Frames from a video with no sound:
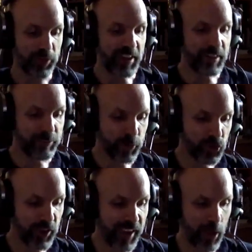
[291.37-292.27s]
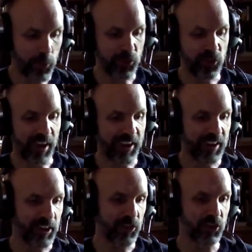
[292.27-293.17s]
the first thing I would
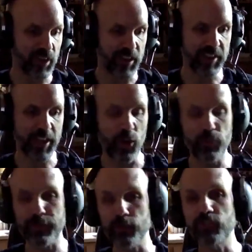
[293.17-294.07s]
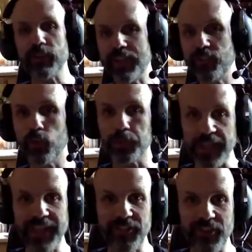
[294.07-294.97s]
say is, first you need to
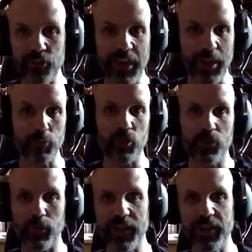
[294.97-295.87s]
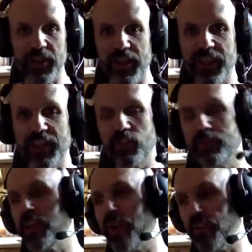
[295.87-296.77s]
play these games, right? You need to
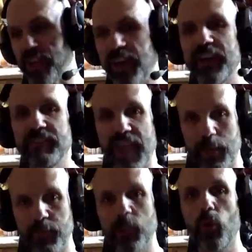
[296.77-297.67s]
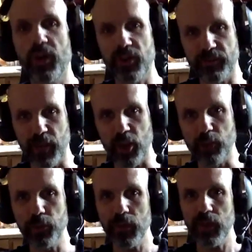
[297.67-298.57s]
figure out the kind of game that you want to
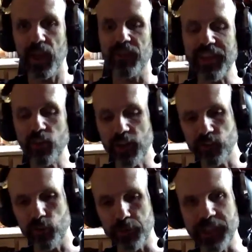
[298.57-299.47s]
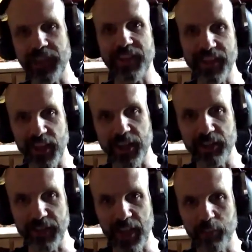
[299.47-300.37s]
develop, and then you need to play that
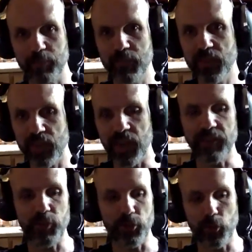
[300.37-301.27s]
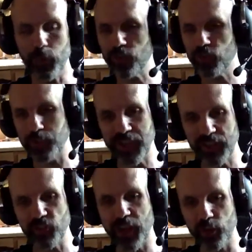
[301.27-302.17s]
kind of game. If you're doing
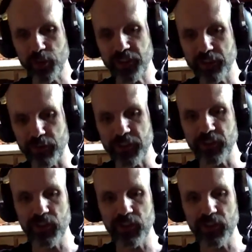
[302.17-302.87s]
something entirely different,